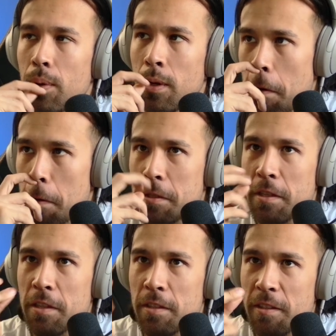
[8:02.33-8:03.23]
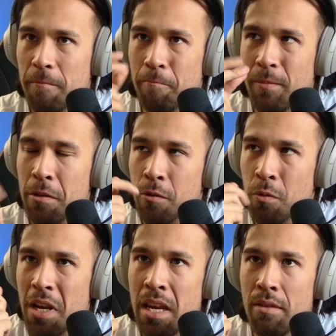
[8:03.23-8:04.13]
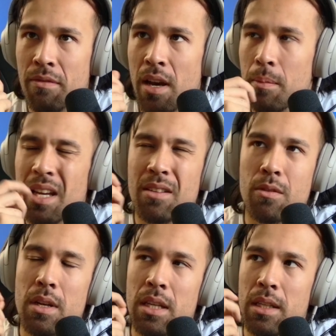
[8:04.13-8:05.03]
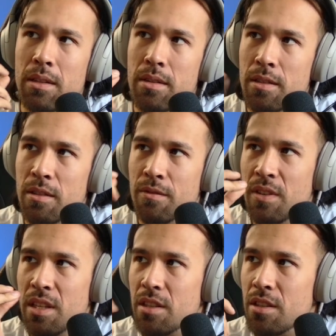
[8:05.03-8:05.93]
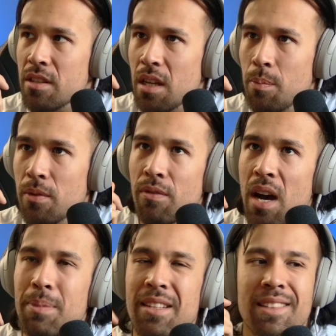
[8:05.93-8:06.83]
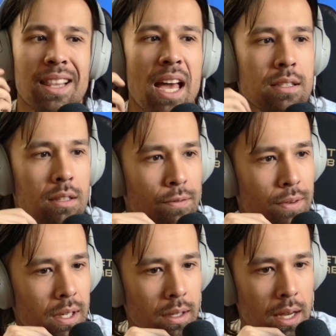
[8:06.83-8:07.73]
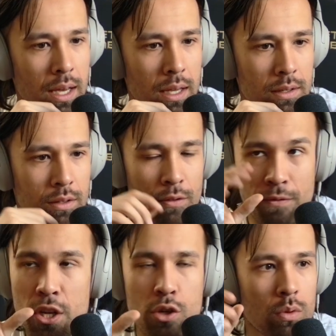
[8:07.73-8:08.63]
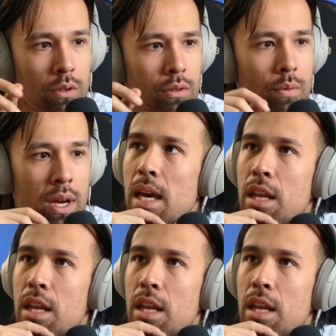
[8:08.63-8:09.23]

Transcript: But there is this this grainy vibe, not grainy, there's this vintage type of vibe, this classic feel it has, the visuals, right?